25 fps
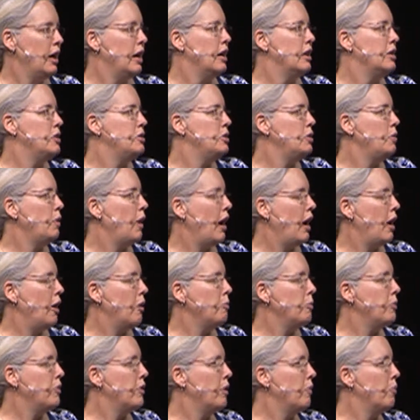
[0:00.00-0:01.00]
to help
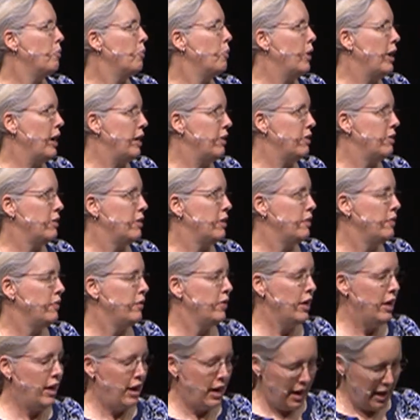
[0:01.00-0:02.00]
them with,
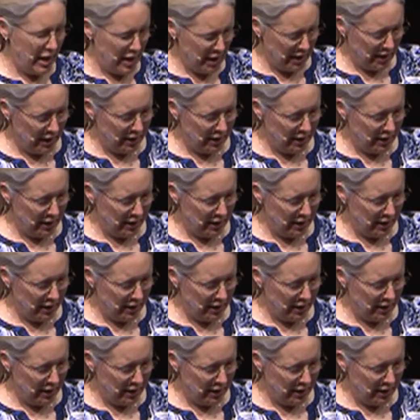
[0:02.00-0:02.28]
and I